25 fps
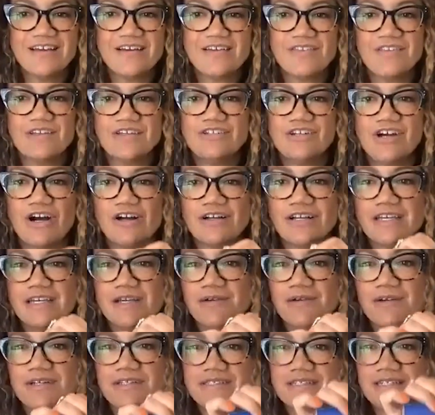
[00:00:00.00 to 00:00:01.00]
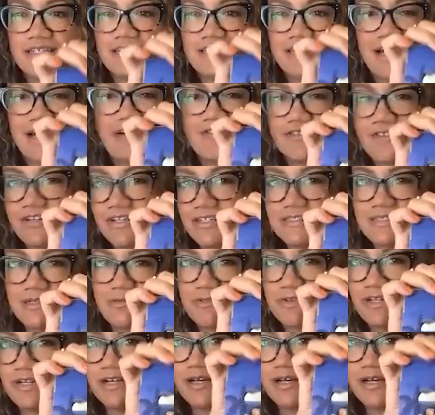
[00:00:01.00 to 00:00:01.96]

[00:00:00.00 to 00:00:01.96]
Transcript: the donkey wasn't covering someone